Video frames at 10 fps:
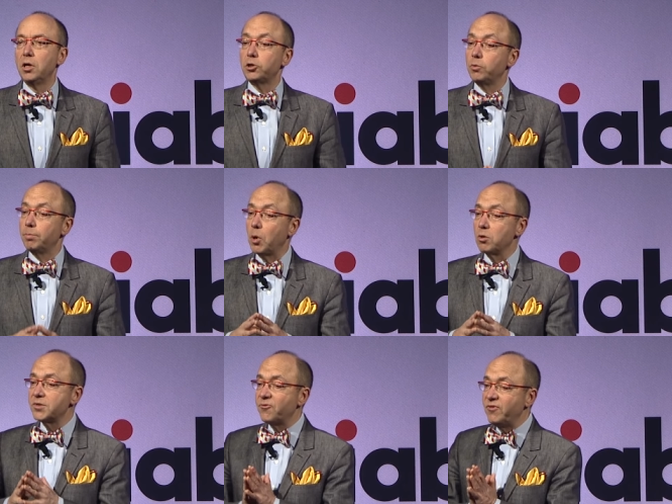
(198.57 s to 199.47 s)
to
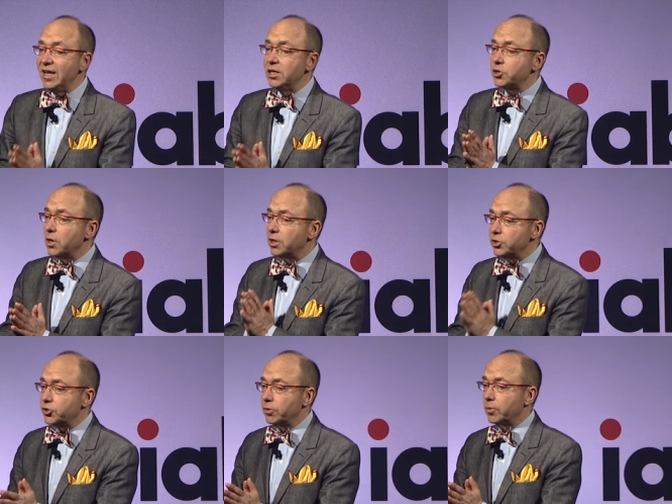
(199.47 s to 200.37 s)
impose fees on
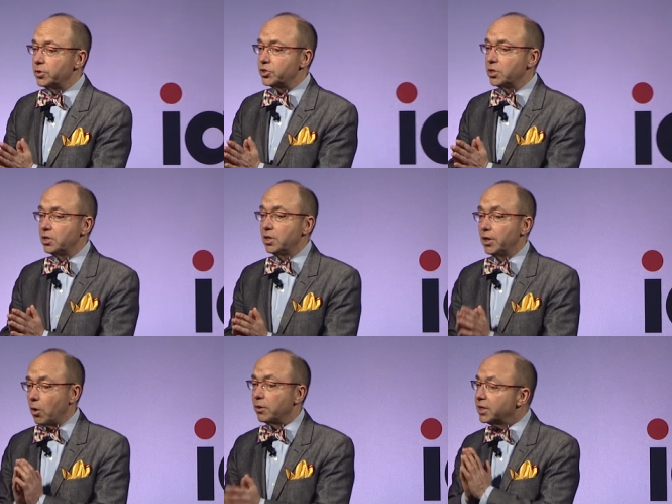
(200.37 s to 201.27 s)
consumers
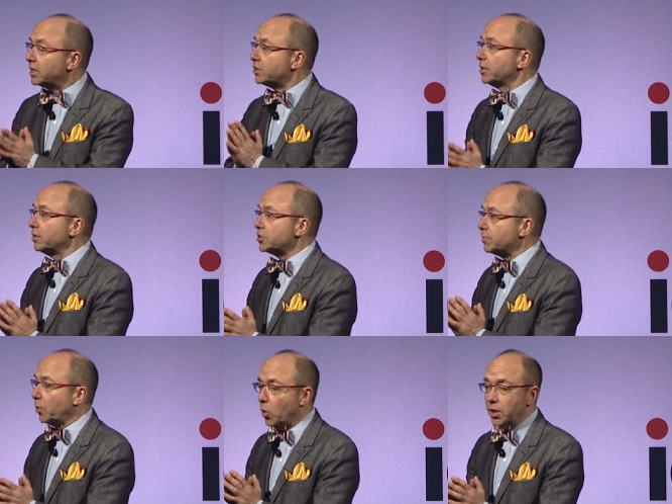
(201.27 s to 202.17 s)
in order to continue to
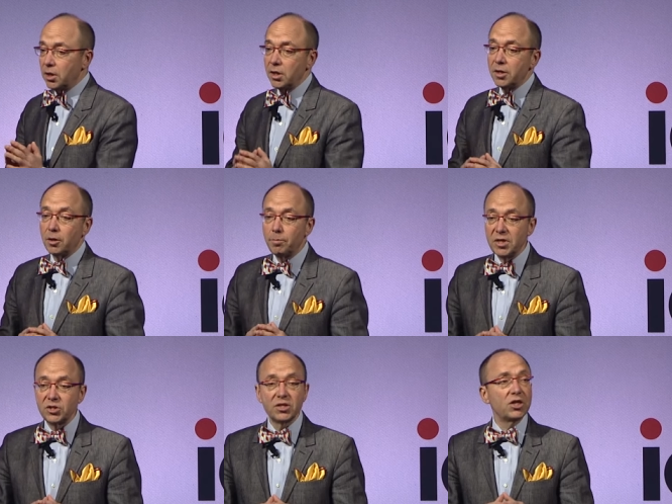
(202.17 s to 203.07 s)
support their
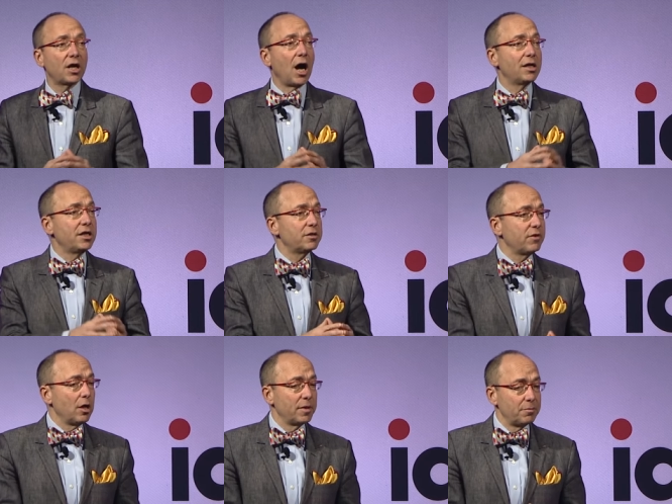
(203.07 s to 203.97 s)
business and content
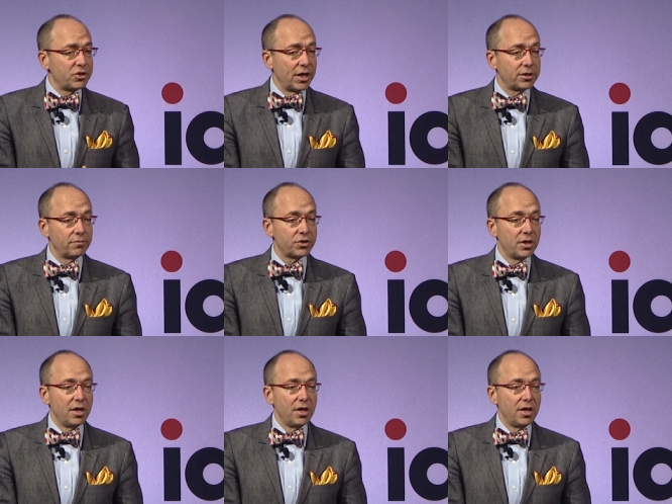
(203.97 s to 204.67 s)
development objectives,